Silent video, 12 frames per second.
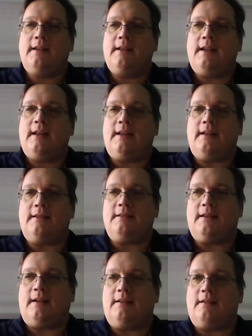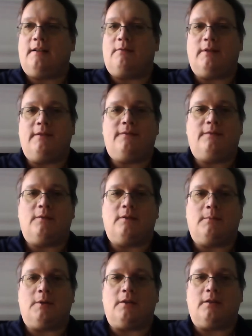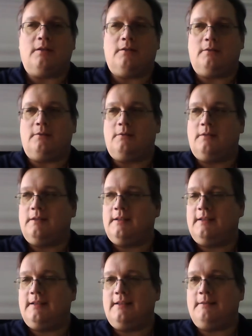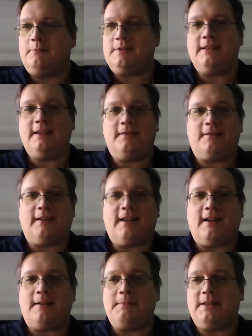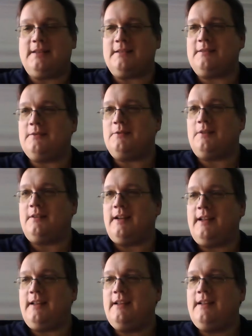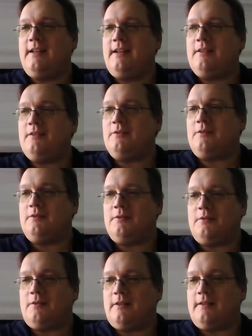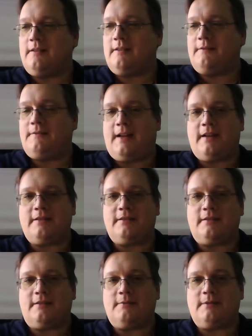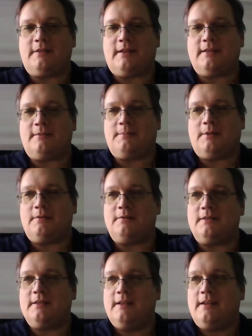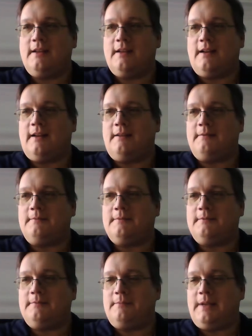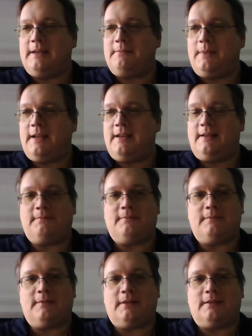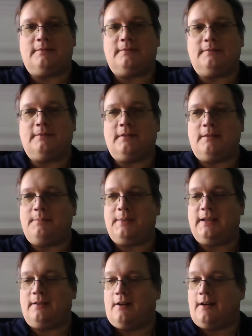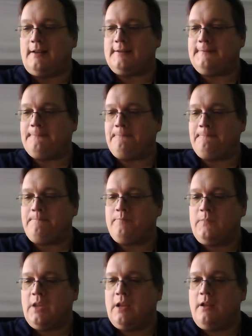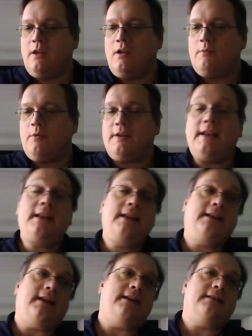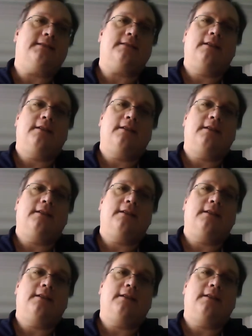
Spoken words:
and a reformer who was neither a communist nor a fascist, which I suppose made him a big loss. Well, in any case,